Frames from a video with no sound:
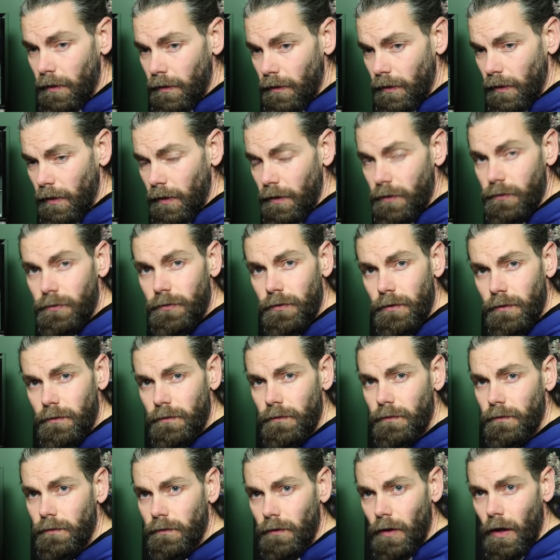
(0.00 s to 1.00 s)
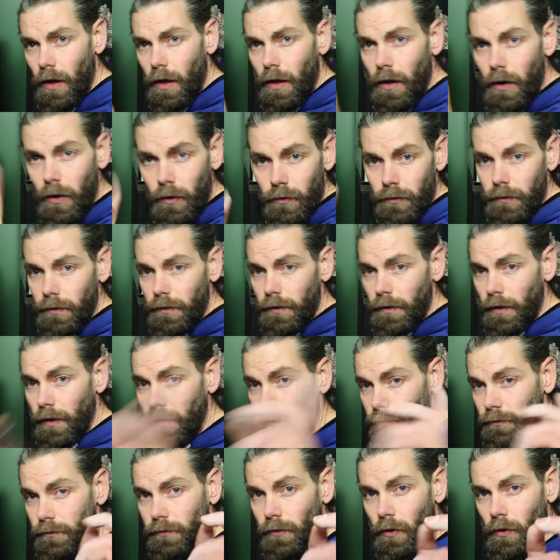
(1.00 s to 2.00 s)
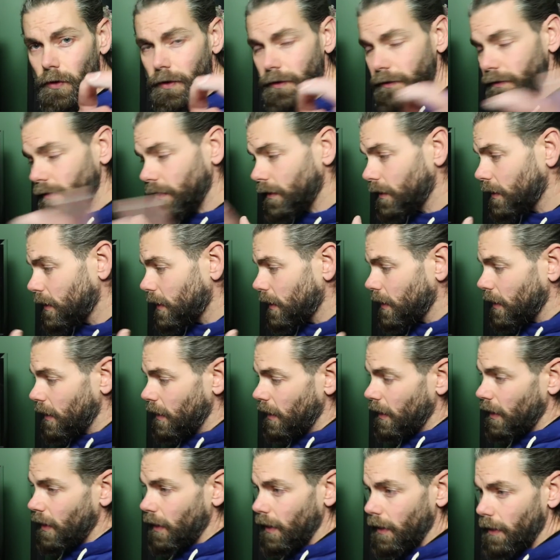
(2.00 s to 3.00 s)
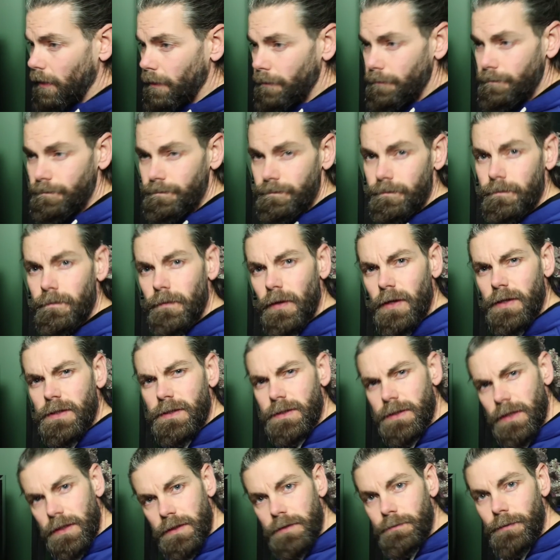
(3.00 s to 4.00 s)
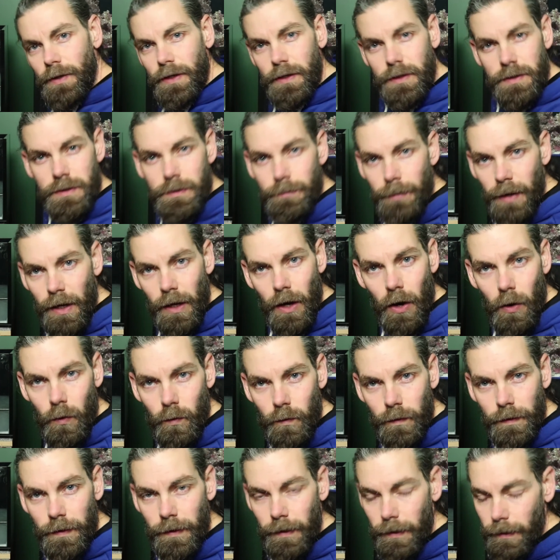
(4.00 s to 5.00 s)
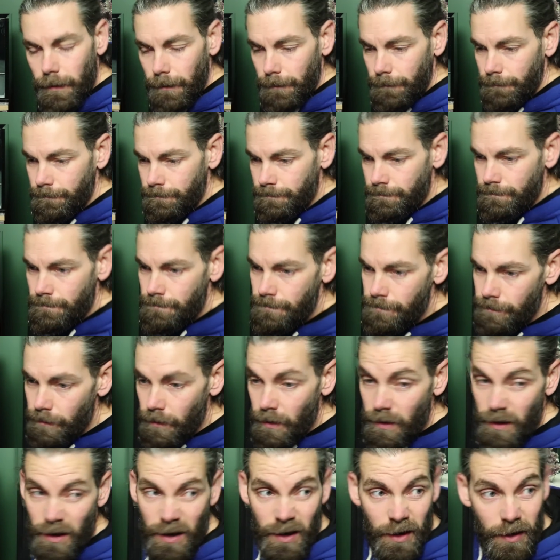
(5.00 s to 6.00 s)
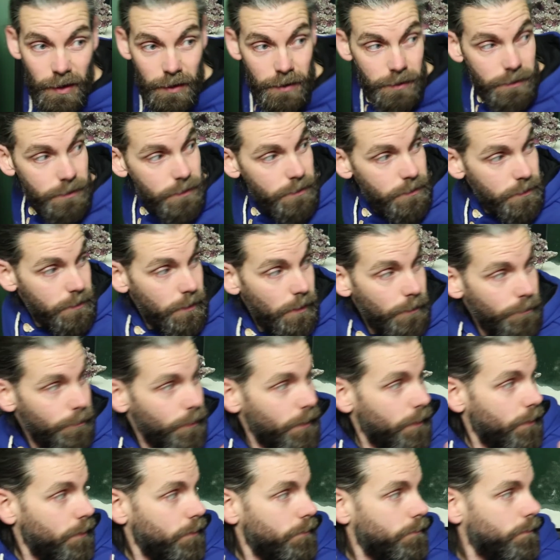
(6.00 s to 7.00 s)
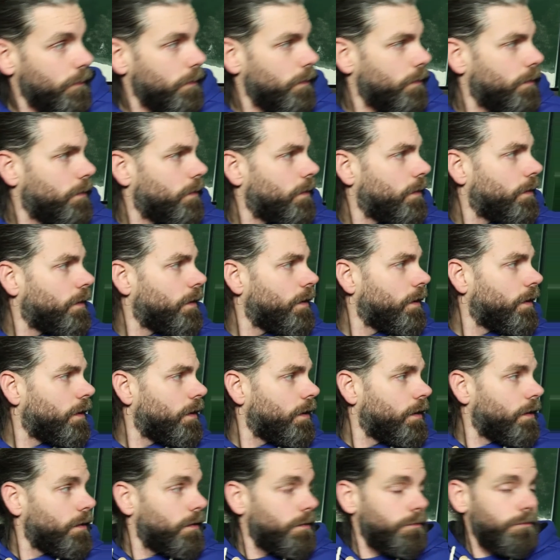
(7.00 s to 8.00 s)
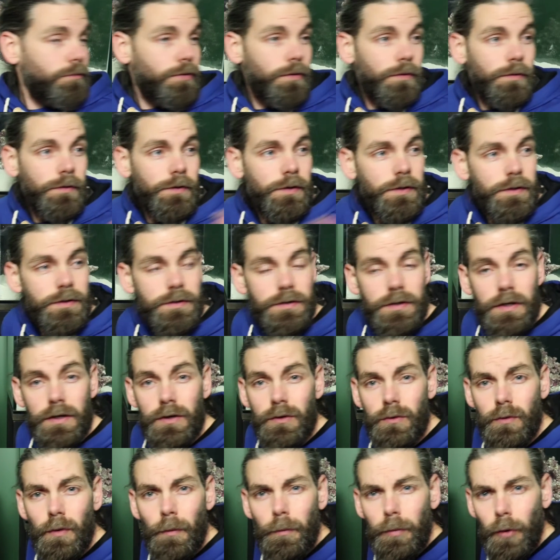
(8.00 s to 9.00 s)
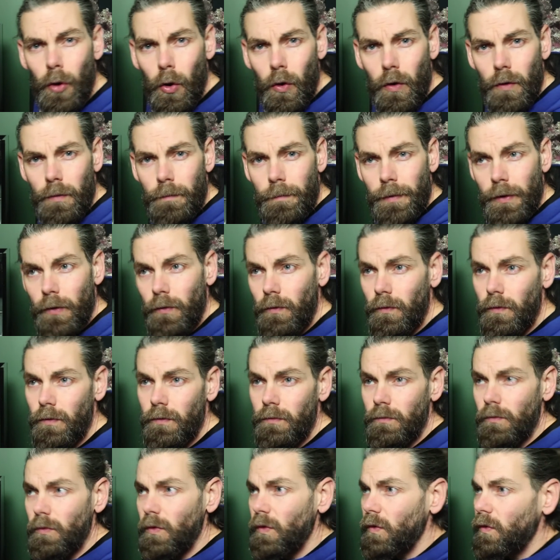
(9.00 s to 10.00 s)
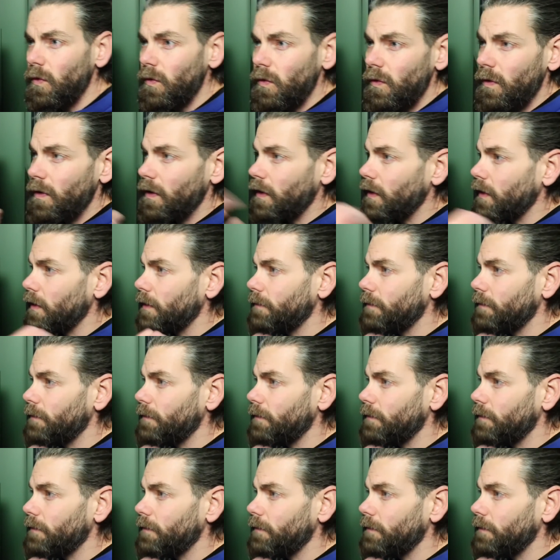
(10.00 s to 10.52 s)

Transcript: the exits outside. It does mean it's a bit cold in here. It's, I believe, a block built wall,